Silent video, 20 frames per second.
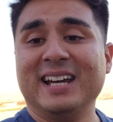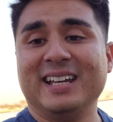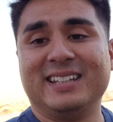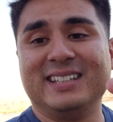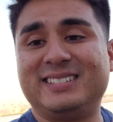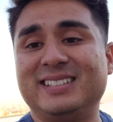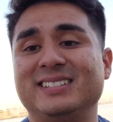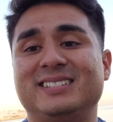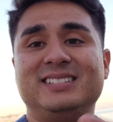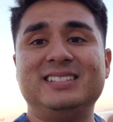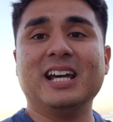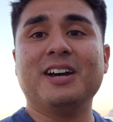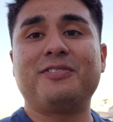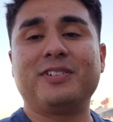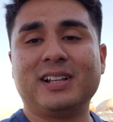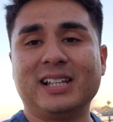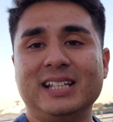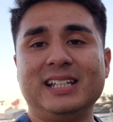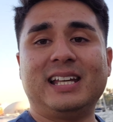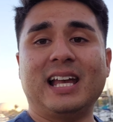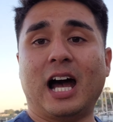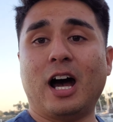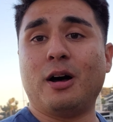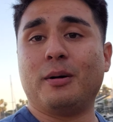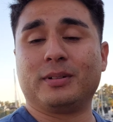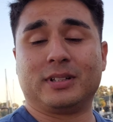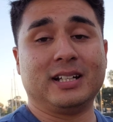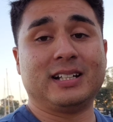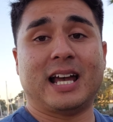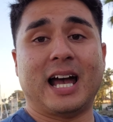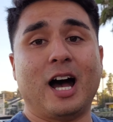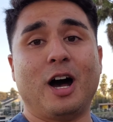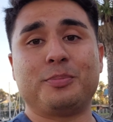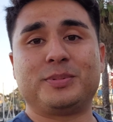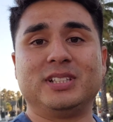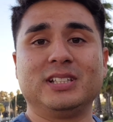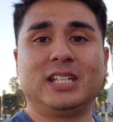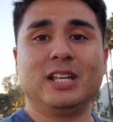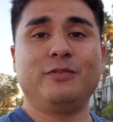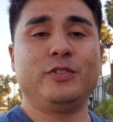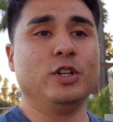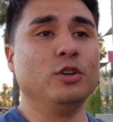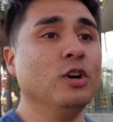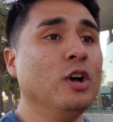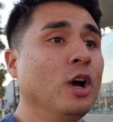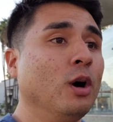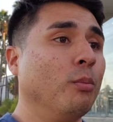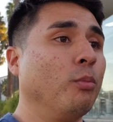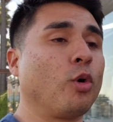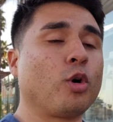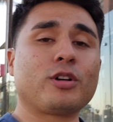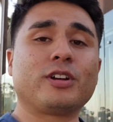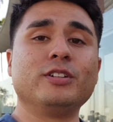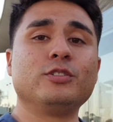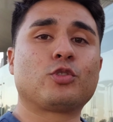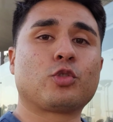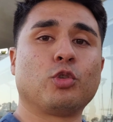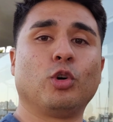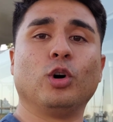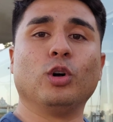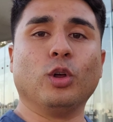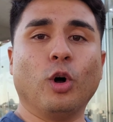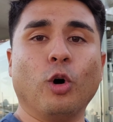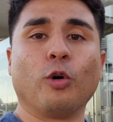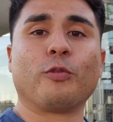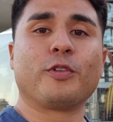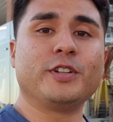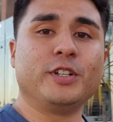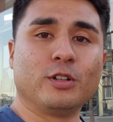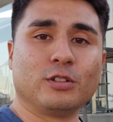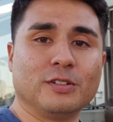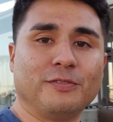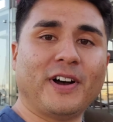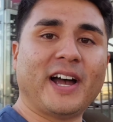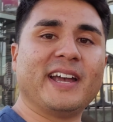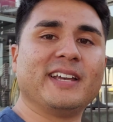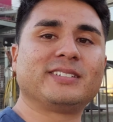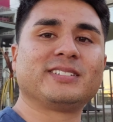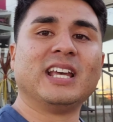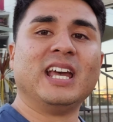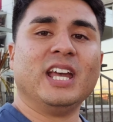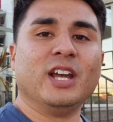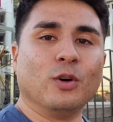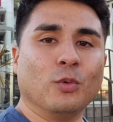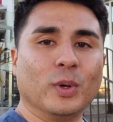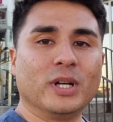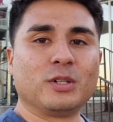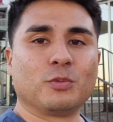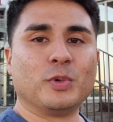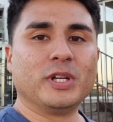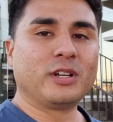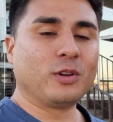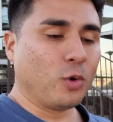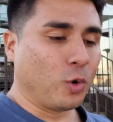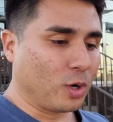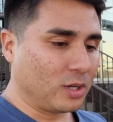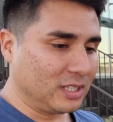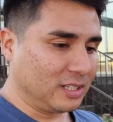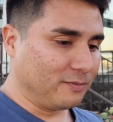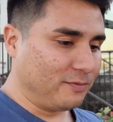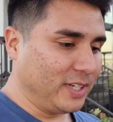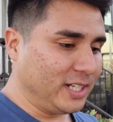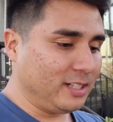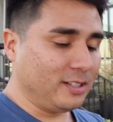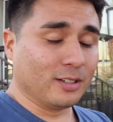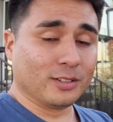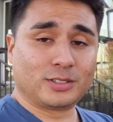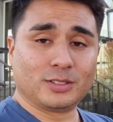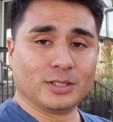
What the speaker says: This is definitely gonna help to give you more control over your device when recording video.